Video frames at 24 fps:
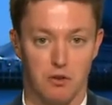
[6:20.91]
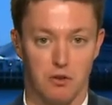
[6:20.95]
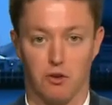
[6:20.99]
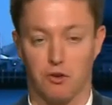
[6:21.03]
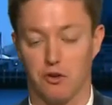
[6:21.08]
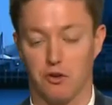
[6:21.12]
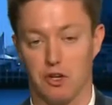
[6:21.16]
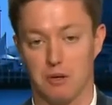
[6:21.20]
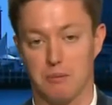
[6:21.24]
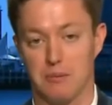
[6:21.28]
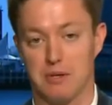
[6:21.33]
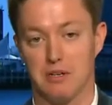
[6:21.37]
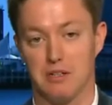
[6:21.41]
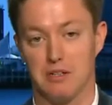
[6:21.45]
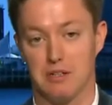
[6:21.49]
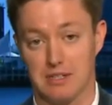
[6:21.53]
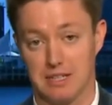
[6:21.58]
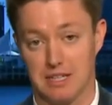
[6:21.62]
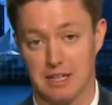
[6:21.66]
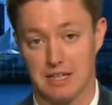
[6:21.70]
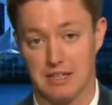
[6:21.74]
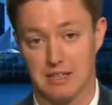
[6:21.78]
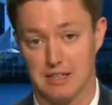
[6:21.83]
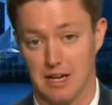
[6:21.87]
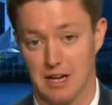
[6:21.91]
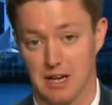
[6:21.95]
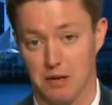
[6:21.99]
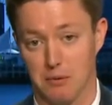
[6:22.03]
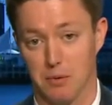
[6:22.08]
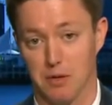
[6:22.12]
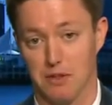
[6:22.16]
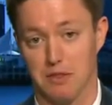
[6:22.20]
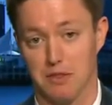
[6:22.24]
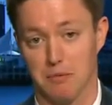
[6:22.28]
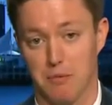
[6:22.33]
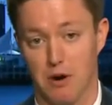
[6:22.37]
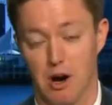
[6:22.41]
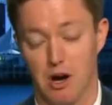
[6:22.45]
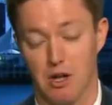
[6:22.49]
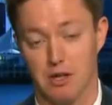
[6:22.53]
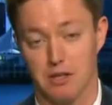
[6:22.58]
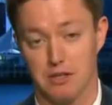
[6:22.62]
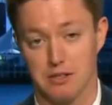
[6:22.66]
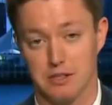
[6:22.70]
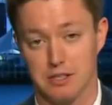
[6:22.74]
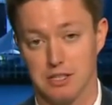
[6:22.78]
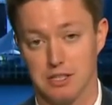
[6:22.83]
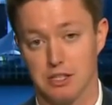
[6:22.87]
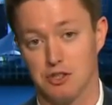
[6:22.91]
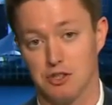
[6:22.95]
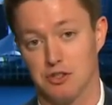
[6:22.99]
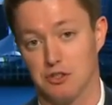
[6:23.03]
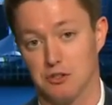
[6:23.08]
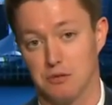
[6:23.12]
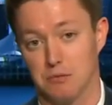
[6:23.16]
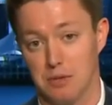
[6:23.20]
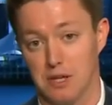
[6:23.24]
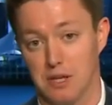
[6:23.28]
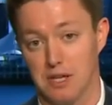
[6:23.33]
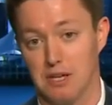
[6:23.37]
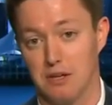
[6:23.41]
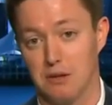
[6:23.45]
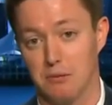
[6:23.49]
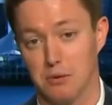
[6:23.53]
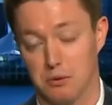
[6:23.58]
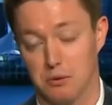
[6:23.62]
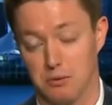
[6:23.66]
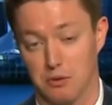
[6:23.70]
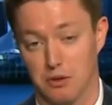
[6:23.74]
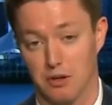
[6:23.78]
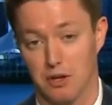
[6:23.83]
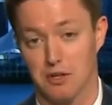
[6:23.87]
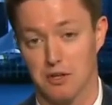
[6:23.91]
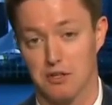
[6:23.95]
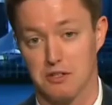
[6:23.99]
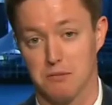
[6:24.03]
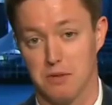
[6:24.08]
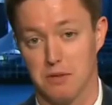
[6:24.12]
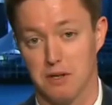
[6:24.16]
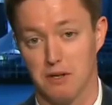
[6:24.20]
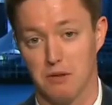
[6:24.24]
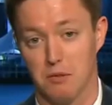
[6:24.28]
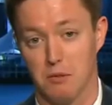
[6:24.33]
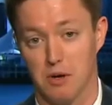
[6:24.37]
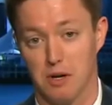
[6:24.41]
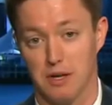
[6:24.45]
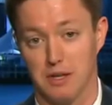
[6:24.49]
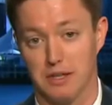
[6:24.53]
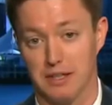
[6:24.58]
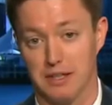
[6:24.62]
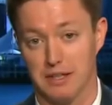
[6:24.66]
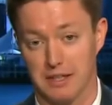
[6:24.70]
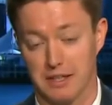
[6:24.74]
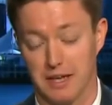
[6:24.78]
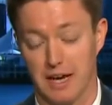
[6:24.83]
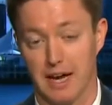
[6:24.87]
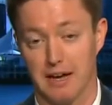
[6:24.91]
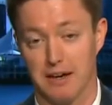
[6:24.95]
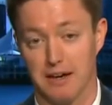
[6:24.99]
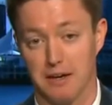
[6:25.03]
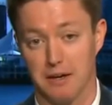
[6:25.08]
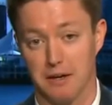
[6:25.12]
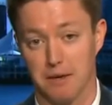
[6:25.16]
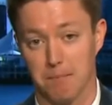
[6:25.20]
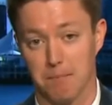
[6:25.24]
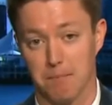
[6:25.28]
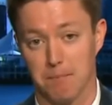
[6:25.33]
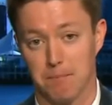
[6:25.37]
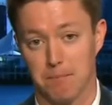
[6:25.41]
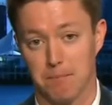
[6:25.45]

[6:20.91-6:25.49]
are going to be able to dictate what the policy should be with regard to marijuana in Canada.